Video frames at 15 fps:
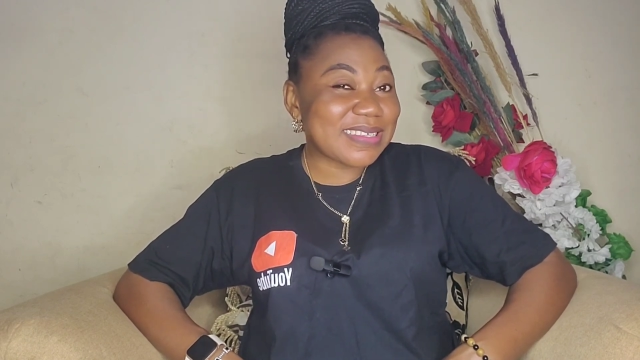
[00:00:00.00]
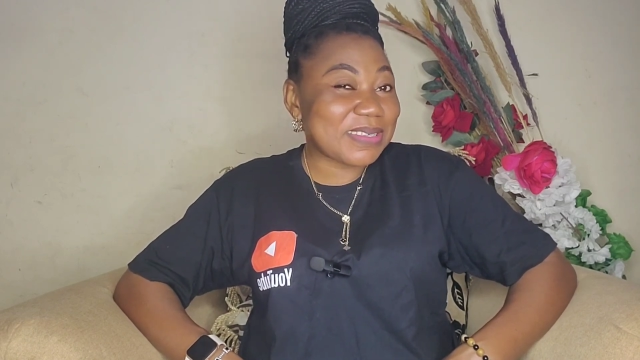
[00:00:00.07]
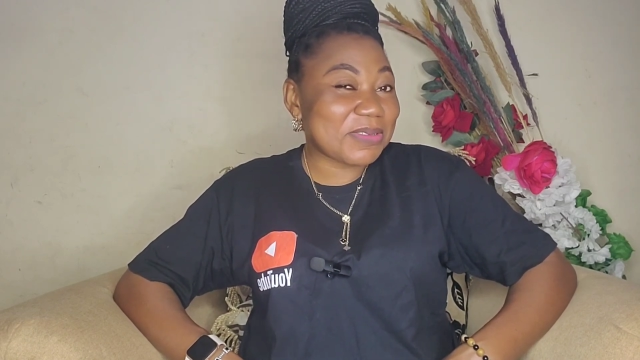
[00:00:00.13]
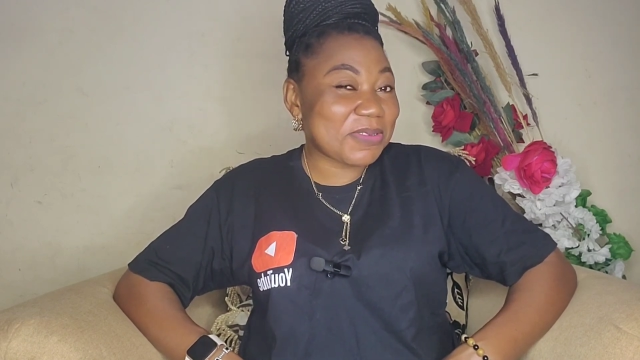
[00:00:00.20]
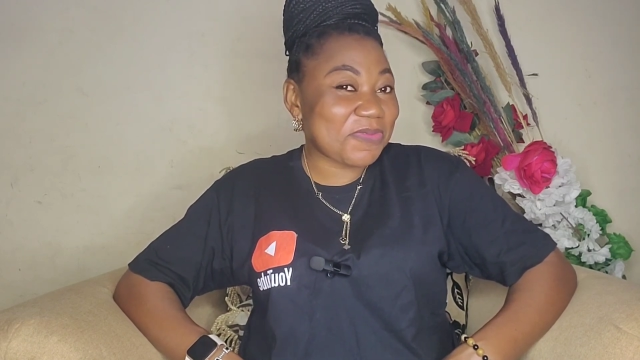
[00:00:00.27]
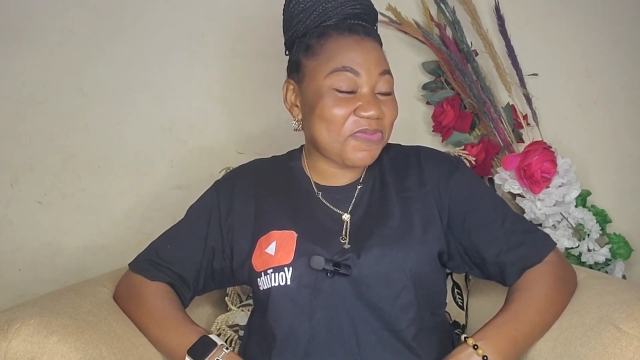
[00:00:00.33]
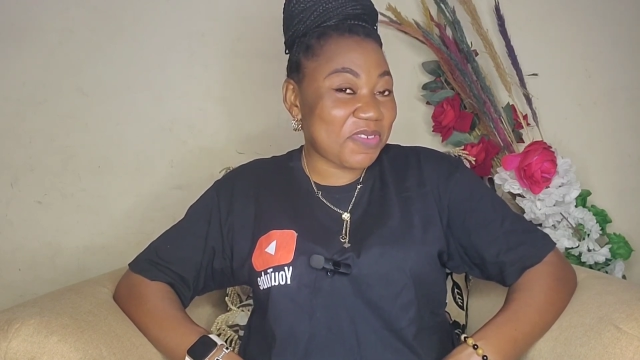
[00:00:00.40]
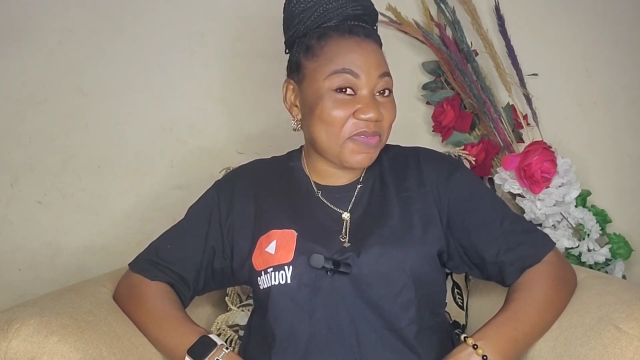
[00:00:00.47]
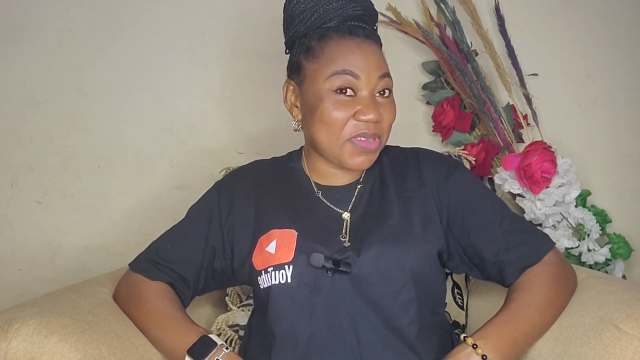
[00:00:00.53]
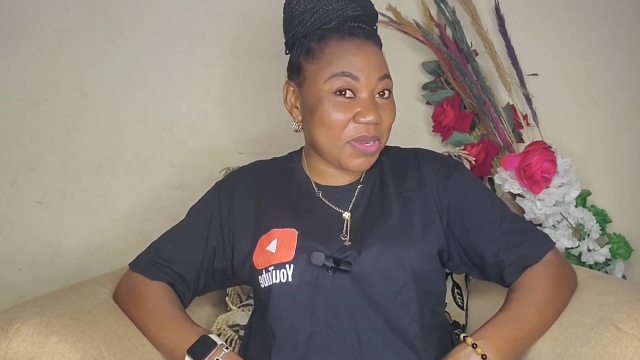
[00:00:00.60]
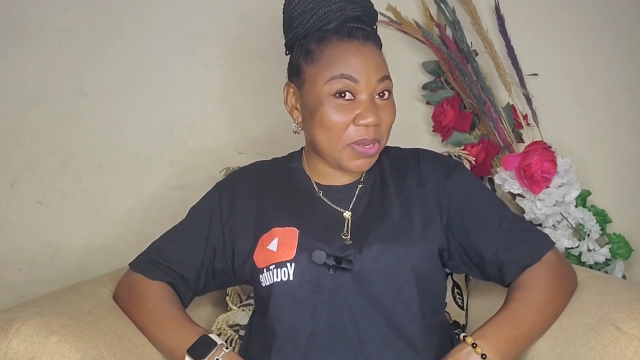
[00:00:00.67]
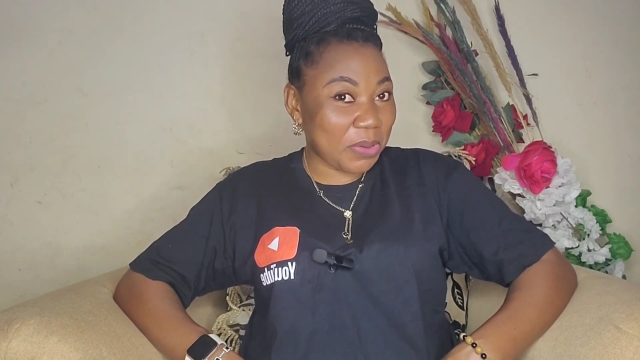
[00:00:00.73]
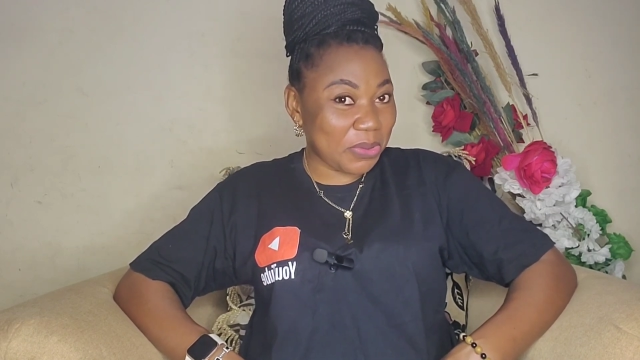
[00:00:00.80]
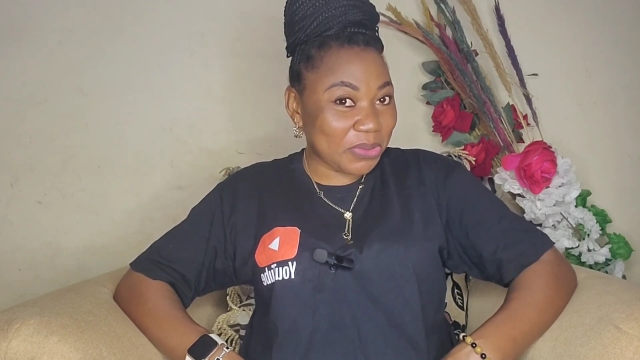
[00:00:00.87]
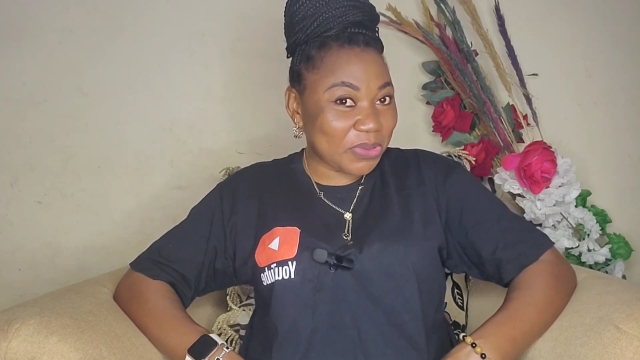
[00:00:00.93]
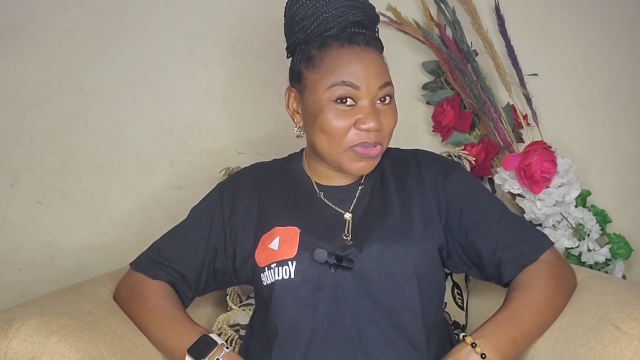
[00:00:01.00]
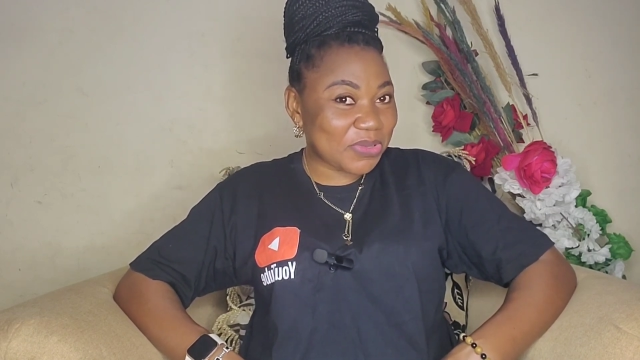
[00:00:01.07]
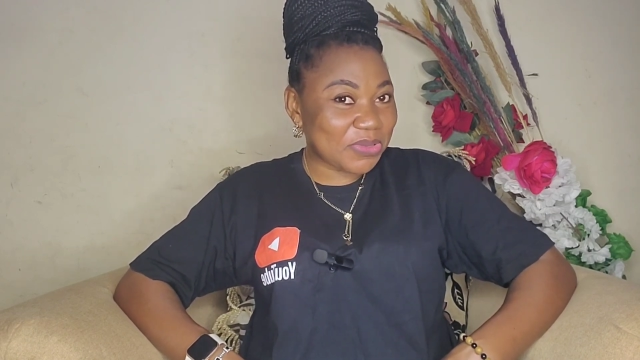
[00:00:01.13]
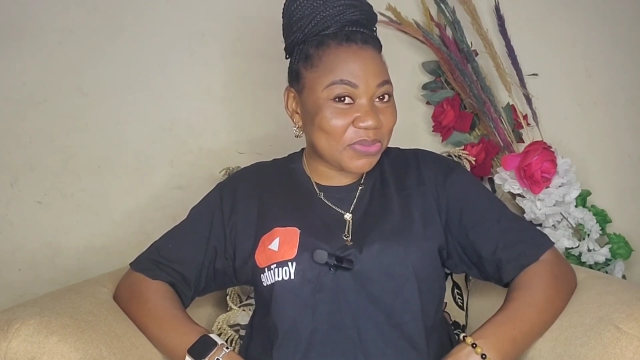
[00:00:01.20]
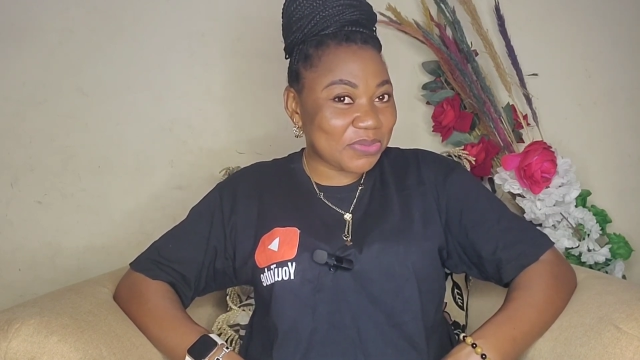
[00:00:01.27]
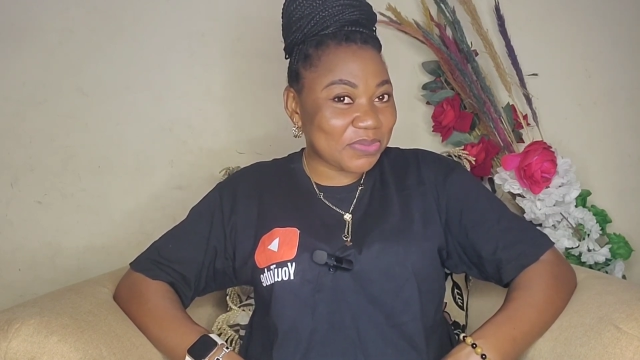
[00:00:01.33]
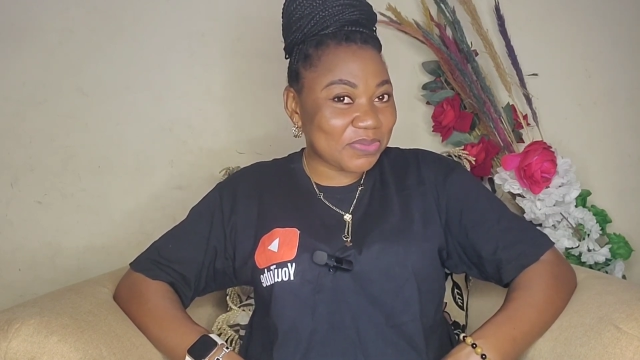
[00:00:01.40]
is not very close.